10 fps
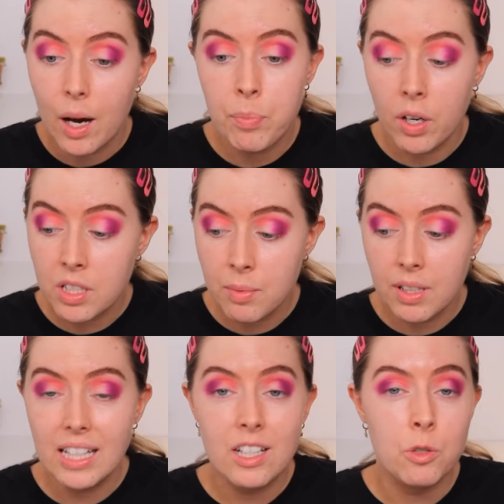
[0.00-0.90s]

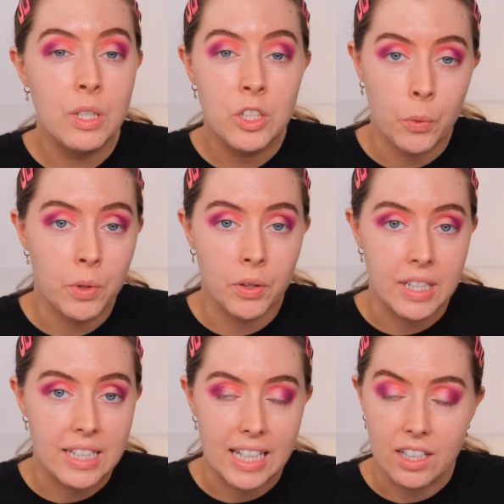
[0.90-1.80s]
approximately, because we don't know
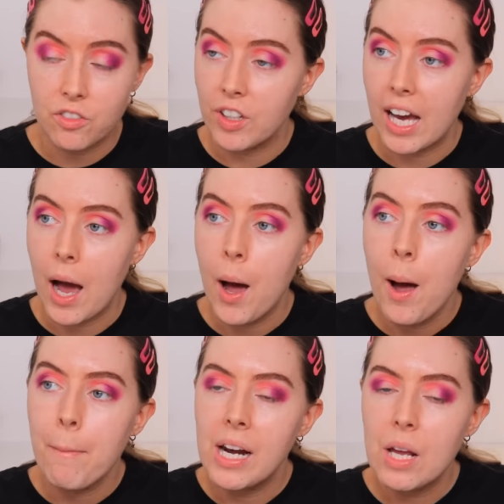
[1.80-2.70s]
the exact figure,
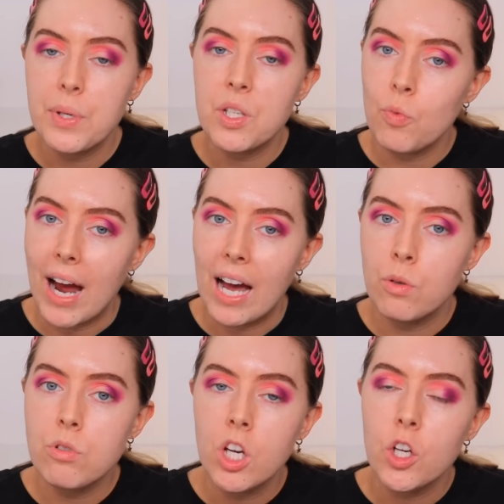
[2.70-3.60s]
but it was
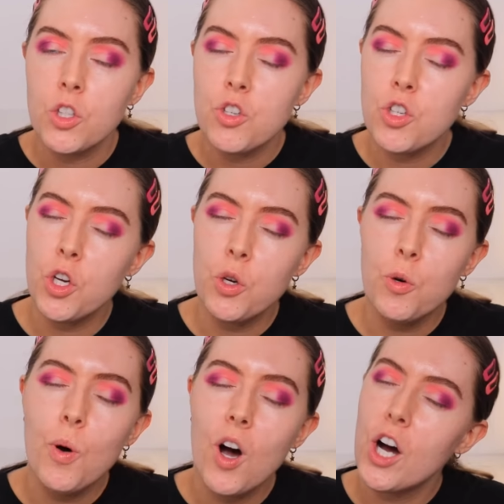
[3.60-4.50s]
around
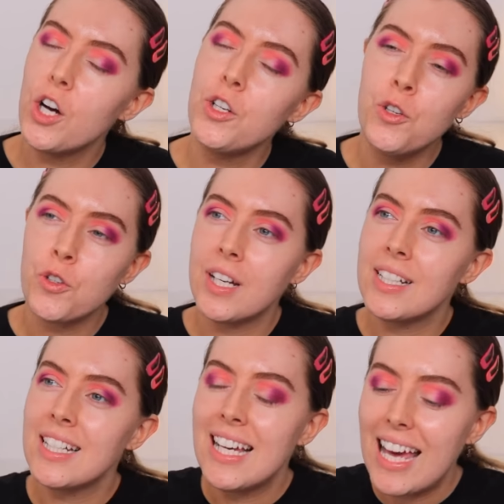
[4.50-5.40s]

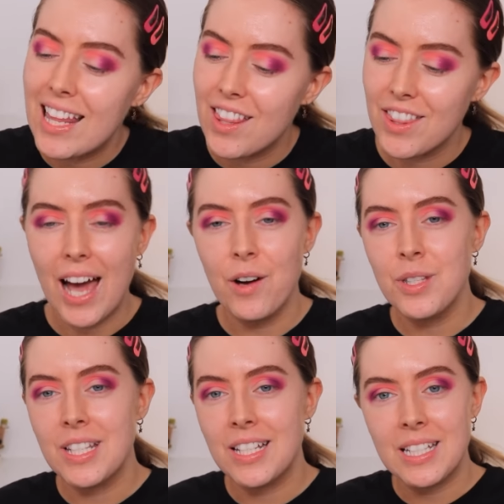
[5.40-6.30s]
200
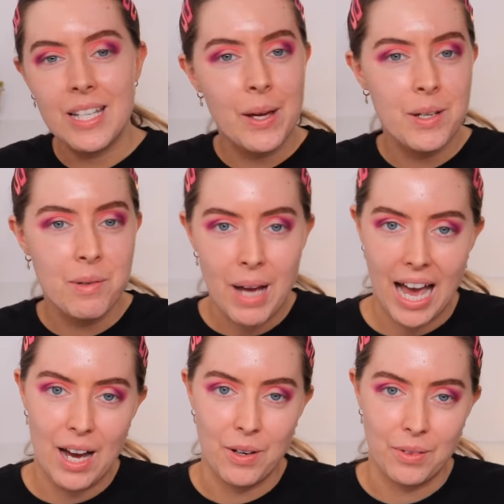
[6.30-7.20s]
thousand
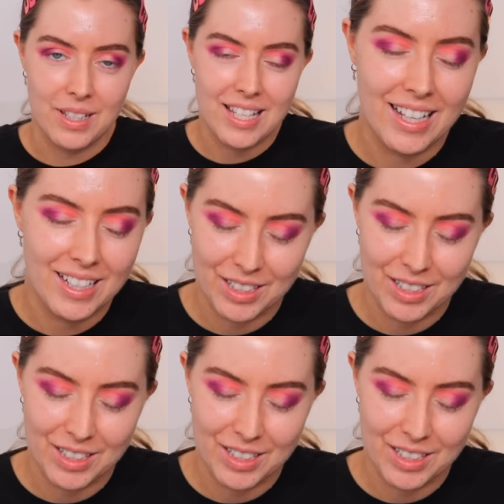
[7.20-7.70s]
pounds.